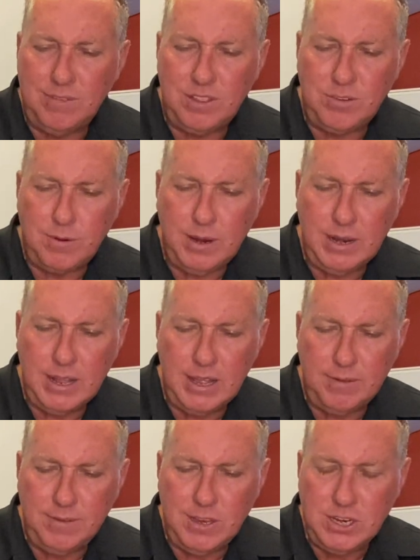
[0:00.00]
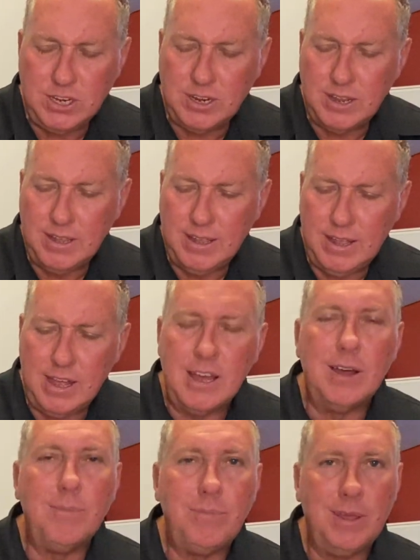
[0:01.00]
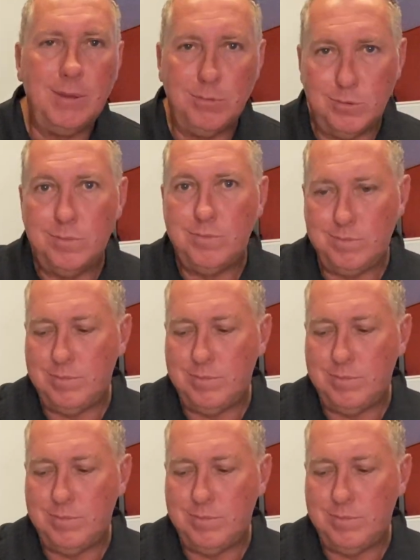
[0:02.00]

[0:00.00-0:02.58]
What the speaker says: to 3.5 inch, they will